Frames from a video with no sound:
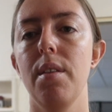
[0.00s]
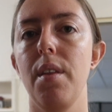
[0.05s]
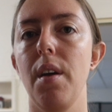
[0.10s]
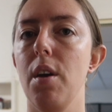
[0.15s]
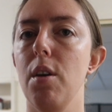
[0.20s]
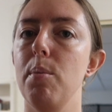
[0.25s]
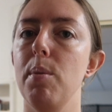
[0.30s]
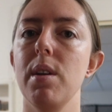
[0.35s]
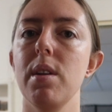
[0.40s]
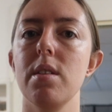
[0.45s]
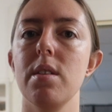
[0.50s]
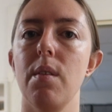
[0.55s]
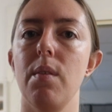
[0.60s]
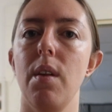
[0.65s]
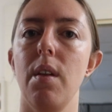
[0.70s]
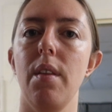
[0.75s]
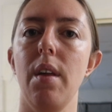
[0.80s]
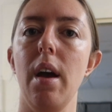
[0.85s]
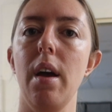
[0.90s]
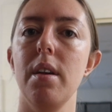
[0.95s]
therapy and stuff
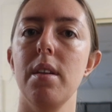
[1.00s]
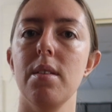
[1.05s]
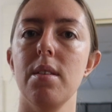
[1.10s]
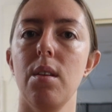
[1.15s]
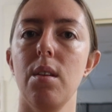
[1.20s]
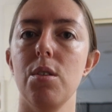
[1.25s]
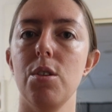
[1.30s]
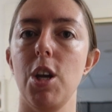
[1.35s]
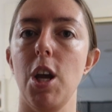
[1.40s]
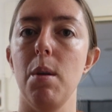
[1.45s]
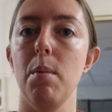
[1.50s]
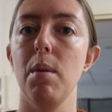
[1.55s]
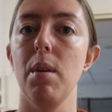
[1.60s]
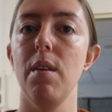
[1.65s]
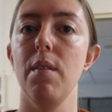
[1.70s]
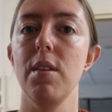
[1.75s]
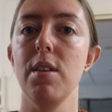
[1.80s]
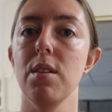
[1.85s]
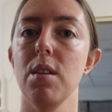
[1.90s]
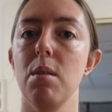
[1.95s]
like that, it's a lot cheaper
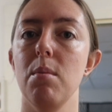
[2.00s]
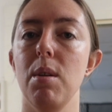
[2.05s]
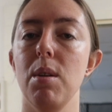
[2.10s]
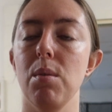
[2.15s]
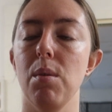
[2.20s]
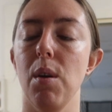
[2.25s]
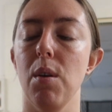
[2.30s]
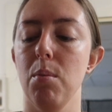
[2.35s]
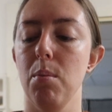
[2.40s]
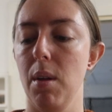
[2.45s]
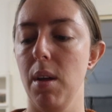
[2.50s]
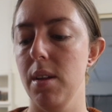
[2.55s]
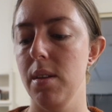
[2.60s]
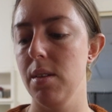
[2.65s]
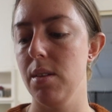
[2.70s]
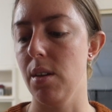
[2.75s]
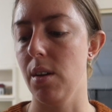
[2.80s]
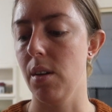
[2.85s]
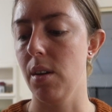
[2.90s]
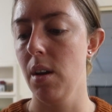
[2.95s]
if he's on a mental health plan.
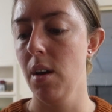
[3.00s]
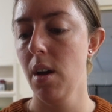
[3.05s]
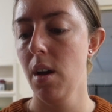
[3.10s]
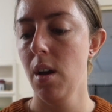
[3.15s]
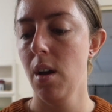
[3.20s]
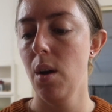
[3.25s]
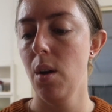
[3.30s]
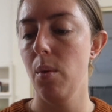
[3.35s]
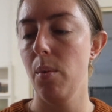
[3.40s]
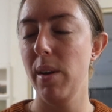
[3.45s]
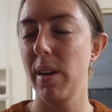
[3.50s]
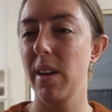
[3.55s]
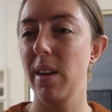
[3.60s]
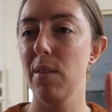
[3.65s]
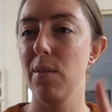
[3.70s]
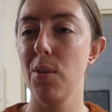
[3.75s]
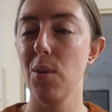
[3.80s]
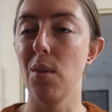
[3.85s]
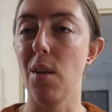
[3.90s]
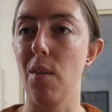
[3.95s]
So we need
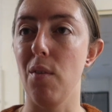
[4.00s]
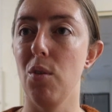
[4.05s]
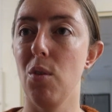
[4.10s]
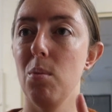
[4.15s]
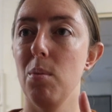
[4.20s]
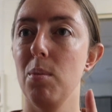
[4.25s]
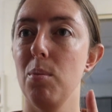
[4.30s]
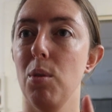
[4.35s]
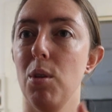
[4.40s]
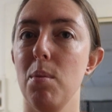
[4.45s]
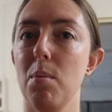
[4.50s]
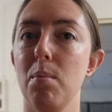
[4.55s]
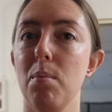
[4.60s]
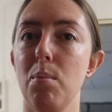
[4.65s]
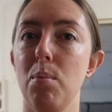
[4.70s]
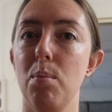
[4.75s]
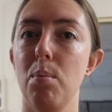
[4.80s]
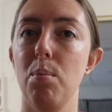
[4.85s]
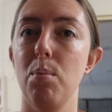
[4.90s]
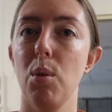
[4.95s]
to fill that form and
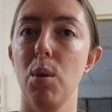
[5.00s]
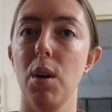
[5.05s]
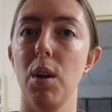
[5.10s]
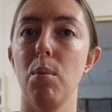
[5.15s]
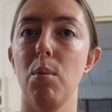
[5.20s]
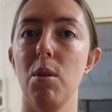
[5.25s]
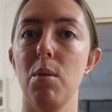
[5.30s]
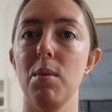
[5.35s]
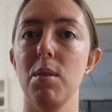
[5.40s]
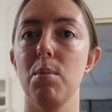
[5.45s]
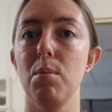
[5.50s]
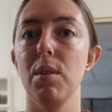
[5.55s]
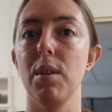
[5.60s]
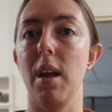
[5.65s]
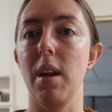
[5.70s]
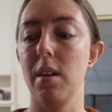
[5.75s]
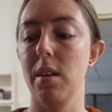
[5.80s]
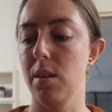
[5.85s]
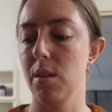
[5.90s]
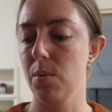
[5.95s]
book an appointment to put
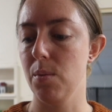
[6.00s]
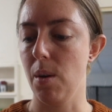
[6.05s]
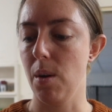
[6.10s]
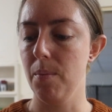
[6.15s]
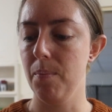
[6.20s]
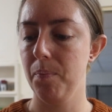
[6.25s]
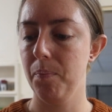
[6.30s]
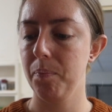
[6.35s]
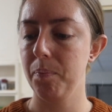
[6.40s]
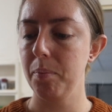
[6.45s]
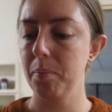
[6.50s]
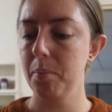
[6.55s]
that in as well.